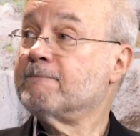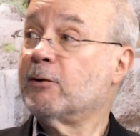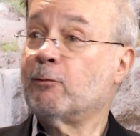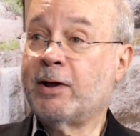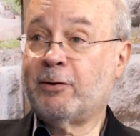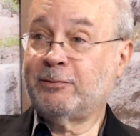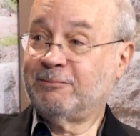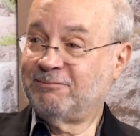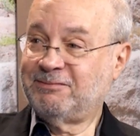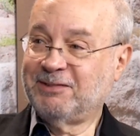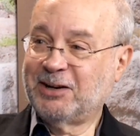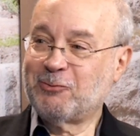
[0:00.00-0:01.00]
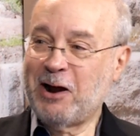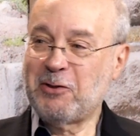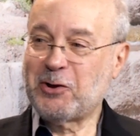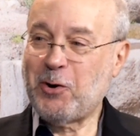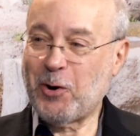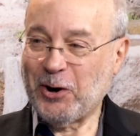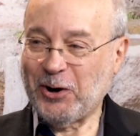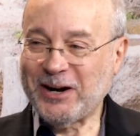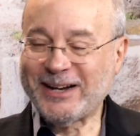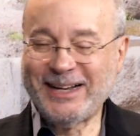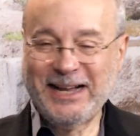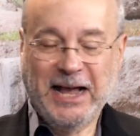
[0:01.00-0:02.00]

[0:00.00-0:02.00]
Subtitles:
right around the corner.